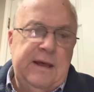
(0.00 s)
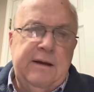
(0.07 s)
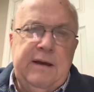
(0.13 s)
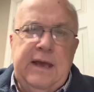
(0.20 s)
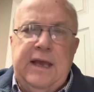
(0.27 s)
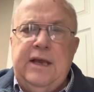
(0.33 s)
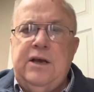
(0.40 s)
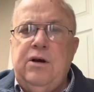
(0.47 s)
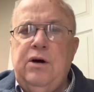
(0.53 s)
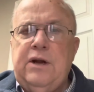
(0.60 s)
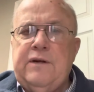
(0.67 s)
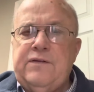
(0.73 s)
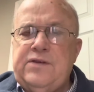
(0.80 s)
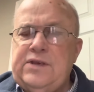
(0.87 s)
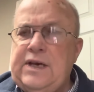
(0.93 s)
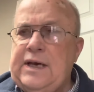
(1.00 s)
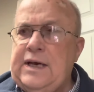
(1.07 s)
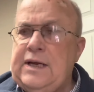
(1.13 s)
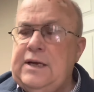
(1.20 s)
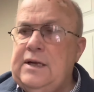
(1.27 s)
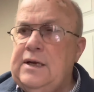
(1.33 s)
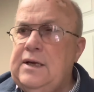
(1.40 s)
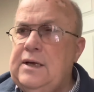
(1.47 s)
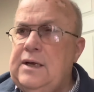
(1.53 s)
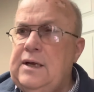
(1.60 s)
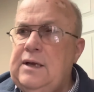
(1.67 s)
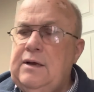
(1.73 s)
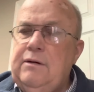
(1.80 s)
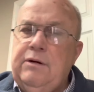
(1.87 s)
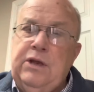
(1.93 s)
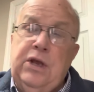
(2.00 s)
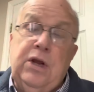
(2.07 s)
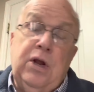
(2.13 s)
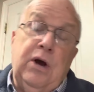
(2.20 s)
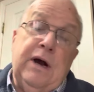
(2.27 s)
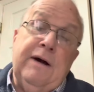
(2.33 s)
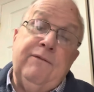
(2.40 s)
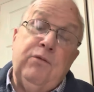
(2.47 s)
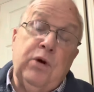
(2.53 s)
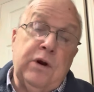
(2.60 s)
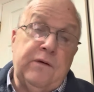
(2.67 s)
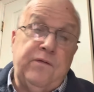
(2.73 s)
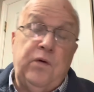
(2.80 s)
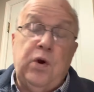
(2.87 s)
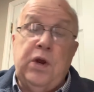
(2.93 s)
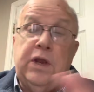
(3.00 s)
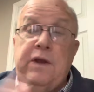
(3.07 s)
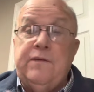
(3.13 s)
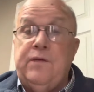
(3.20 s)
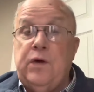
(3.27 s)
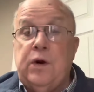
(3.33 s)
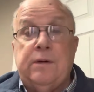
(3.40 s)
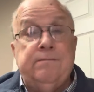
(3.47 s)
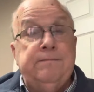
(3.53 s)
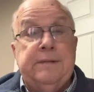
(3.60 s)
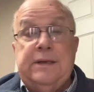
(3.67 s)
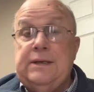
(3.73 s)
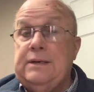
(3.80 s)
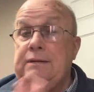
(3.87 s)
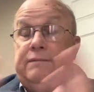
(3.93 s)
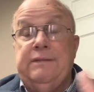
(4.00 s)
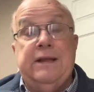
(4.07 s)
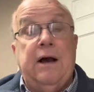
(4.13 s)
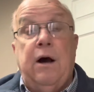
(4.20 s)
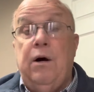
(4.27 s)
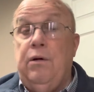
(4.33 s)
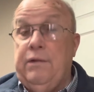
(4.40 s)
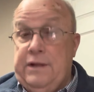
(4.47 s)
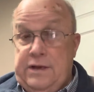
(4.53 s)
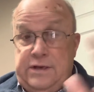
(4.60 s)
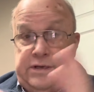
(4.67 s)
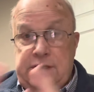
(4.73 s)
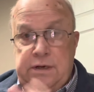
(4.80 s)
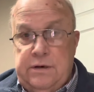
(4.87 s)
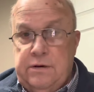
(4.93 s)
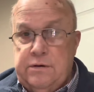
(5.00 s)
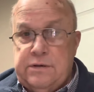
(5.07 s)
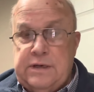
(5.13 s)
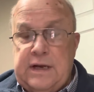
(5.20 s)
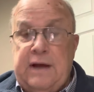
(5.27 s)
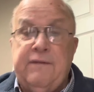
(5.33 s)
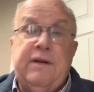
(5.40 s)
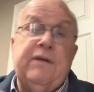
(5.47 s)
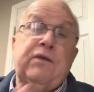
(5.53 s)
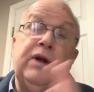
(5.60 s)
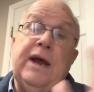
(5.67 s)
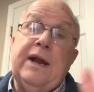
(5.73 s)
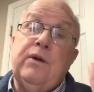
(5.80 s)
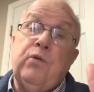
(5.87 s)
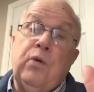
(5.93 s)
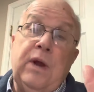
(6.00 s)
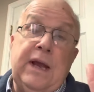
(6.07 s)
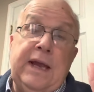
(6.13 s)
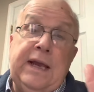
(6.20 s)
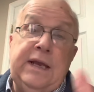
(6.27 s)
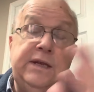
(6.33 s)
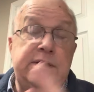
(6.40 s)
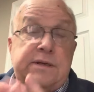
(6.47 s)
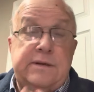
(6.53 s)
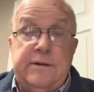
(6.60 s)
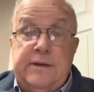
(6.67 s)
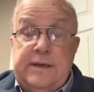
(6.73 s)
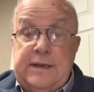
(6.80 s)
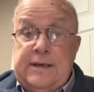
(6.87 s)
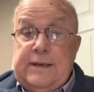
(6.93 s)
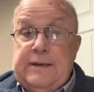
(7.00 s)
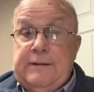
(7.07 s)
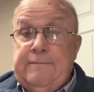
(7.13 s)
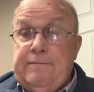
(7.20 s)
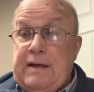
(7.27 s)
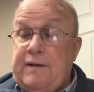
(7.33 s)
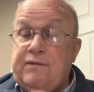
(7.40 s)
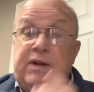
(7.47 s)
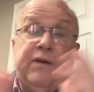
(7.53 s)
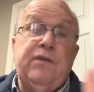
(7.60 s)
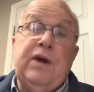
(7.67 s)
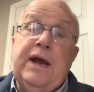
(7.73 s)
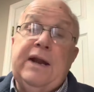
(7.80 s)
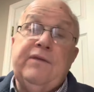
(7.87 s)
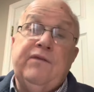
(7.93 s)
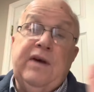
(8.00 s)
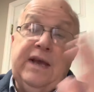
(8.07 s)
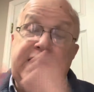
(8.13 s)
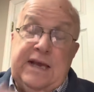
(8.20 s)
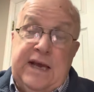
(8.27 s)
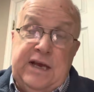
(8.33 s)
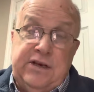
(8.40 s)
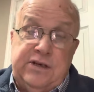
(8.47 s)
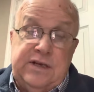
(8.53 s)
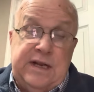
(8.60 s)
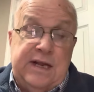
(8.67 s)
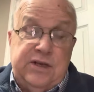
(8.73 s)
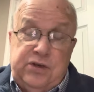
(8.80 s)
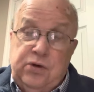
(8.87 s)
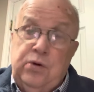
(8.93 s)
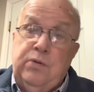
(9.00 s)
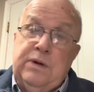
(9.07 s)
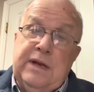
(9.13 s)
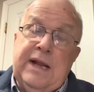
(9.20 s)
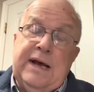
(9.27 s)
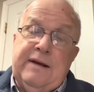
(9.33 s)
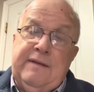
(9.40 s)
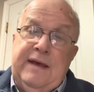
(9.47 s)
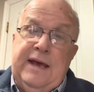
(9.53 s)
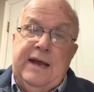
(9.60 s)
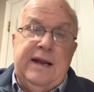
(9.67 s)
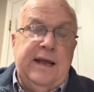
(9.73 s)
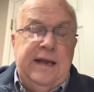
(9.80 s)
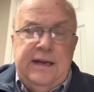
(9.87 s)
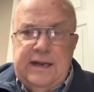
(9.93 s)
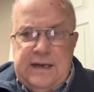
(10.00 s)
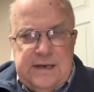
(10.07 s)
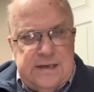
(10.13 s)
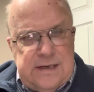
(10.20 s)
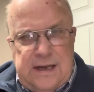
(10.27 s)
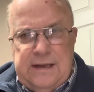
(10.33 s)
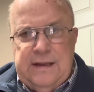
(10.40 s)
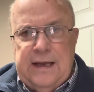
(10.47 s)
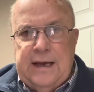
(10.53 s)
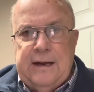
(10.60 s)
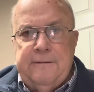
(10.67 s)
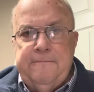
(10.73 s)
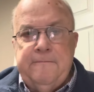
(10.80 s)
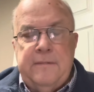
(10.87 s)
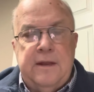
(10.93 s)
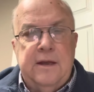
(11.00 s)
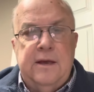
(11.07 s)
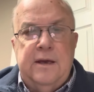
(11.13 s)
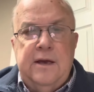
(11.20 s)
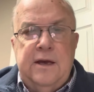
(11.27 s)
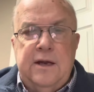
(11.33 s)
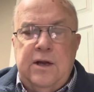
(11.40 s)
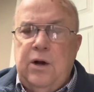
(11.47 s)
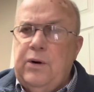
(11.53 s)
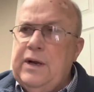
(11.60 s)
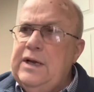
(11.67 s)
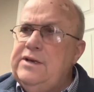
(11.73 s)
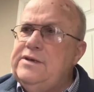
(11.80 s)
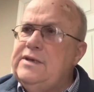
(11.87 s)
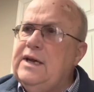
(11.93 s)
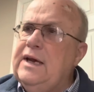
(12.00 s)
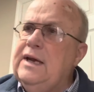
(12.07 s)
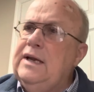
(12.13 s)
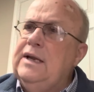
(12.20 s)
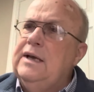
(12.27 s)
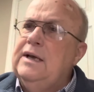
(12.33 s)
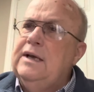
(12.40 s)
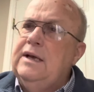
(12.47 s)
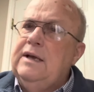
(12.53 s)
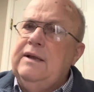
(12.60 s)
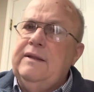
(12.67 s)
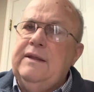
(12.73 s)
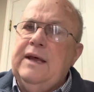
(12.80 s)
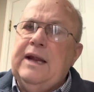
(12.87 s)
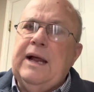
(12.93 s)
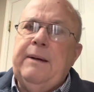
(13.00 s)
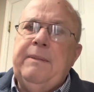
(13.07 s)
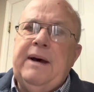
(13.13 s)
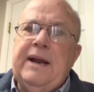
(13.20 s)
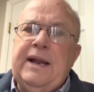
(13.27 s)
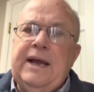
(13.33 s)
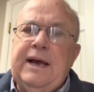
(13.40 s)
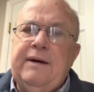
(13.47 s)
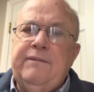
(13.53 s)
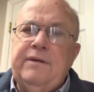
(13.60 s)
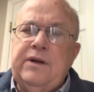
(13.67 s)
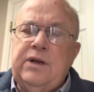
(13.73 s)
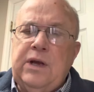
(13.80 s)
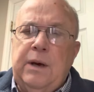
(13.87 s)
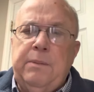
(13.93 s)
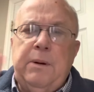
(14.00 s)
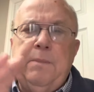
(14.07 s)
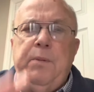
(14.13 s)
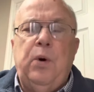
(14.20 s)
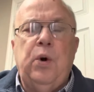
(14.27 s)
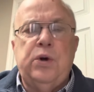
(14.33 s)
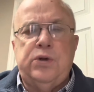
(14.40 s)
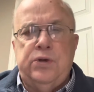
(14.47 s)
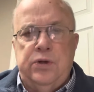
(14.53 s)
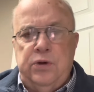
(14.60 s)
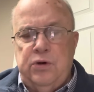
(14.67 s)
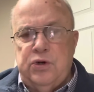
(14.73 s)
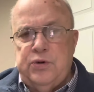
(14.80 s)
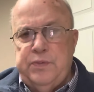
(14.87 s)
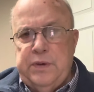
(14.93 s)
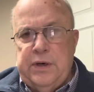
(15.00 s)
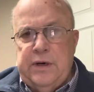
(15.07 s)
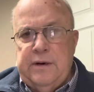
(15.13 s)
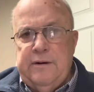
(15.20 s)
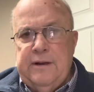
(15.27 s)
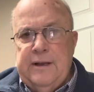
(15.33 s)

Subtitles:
He could have said, well, you know, I've worked for you for all these years, and I've never had a raise. I've never had a vacation. I sure would like that. He didn't say that. No, he said that I might have a double portion of your spirit.